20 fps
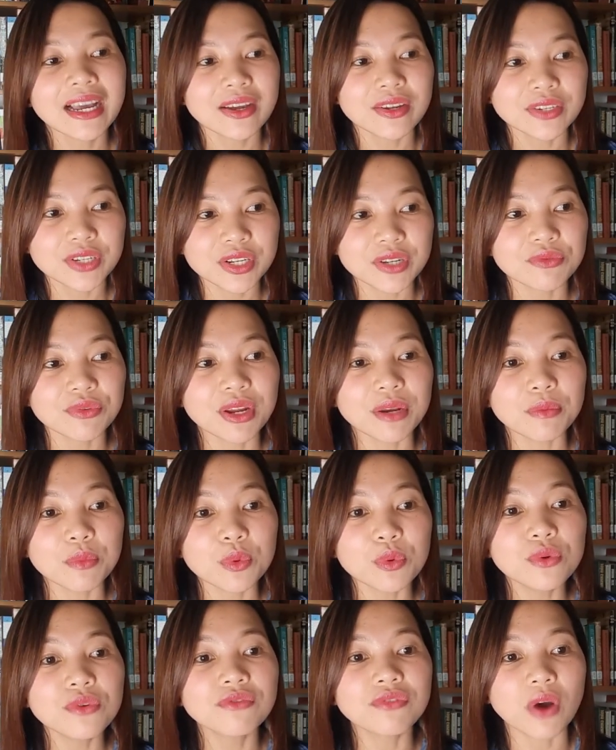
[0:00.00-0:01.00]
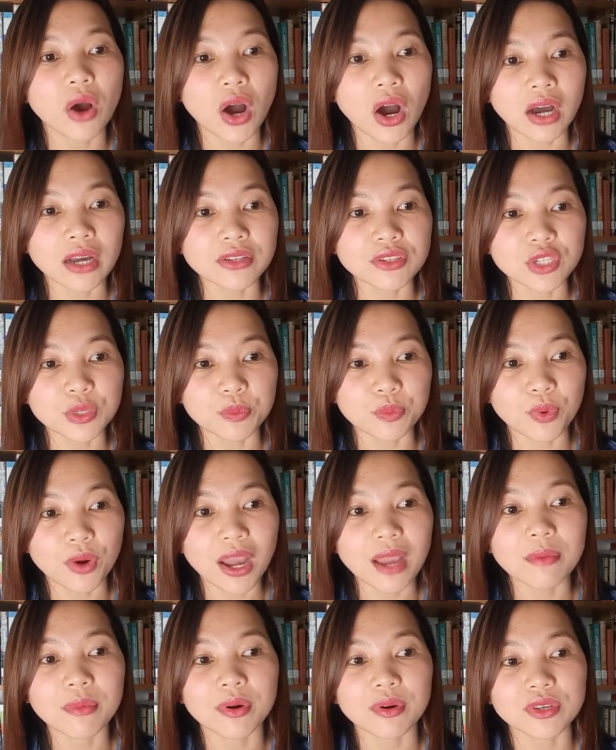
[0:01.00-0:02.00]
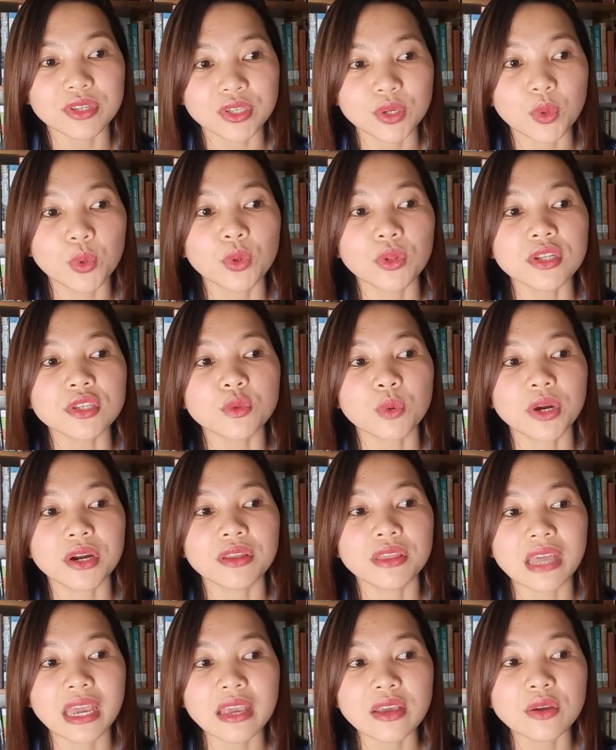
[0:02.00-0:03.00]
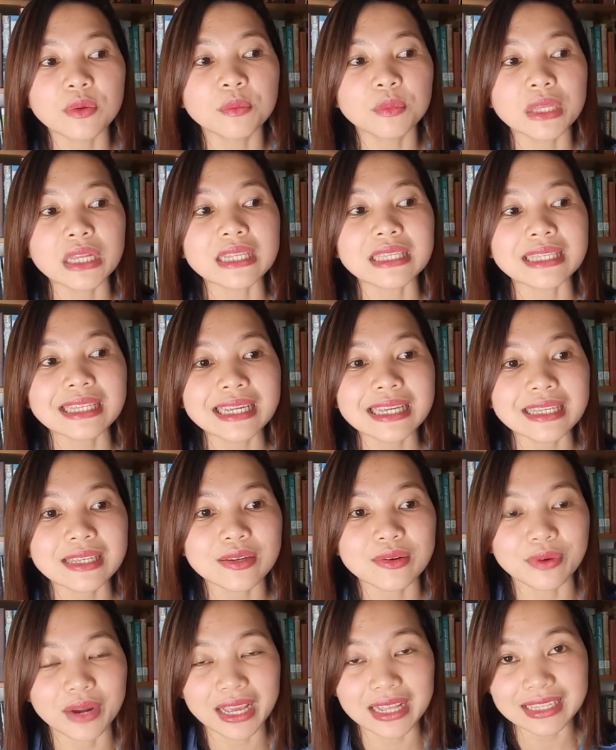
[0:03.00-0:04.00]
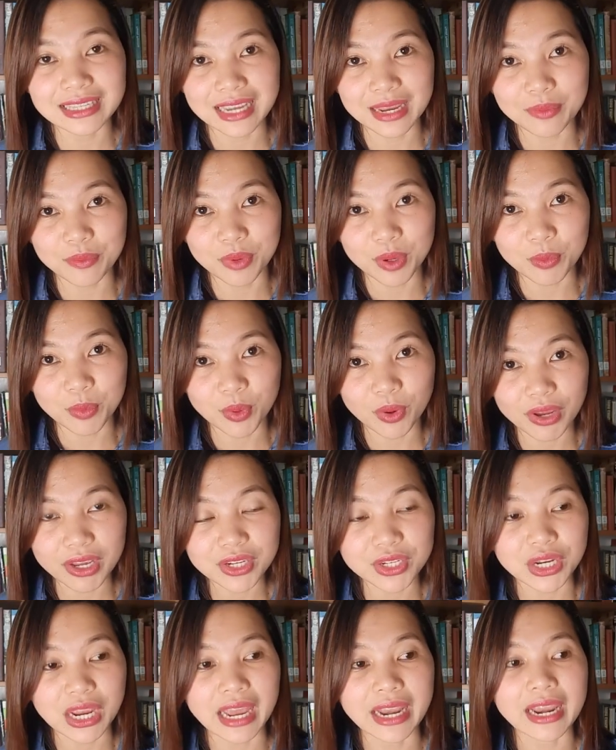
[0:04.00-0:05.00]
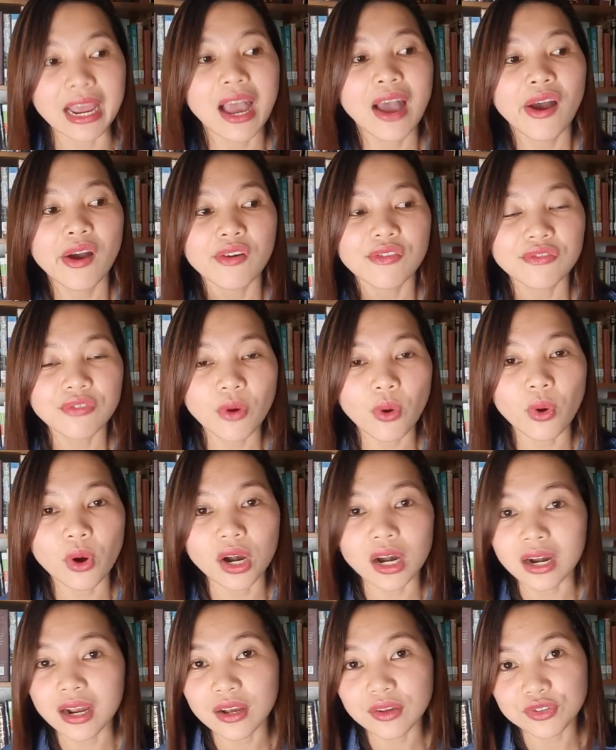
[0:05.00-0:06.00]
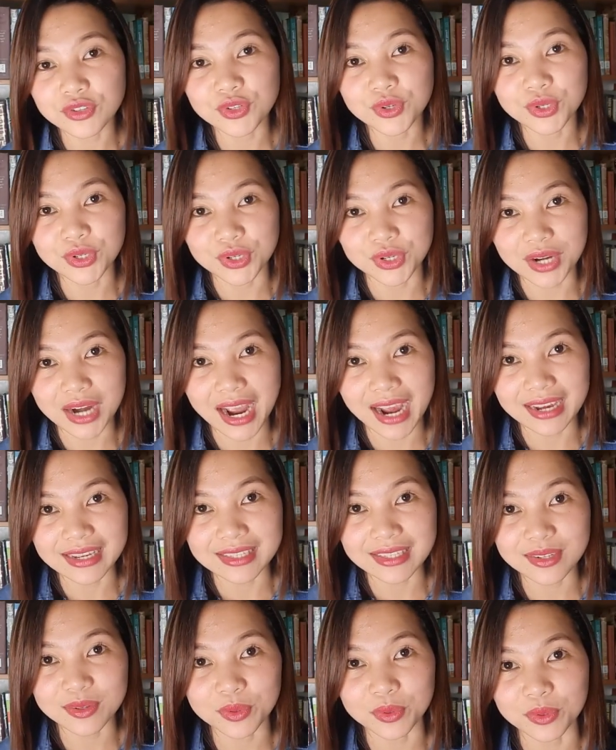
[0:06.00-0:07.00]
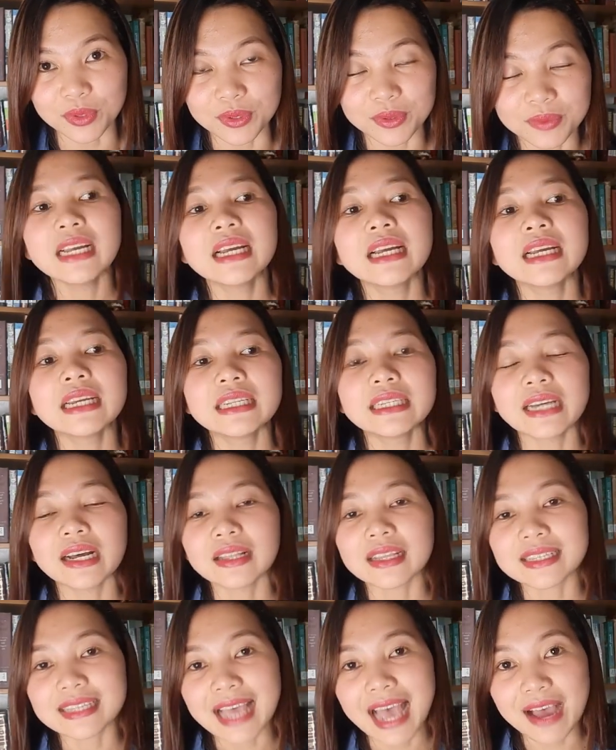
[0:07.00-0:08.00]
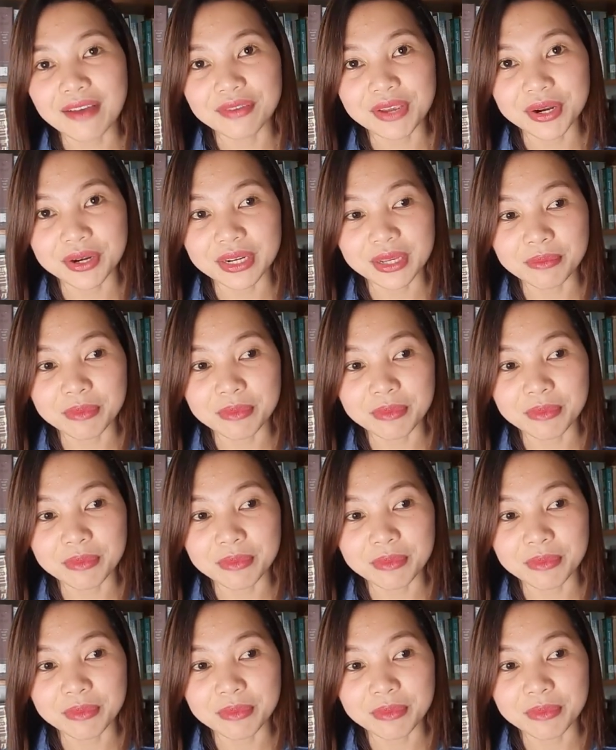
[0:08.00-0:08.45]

children move on to primary schools where they complete 6 grades in preparation for junior high school. Now let's have here the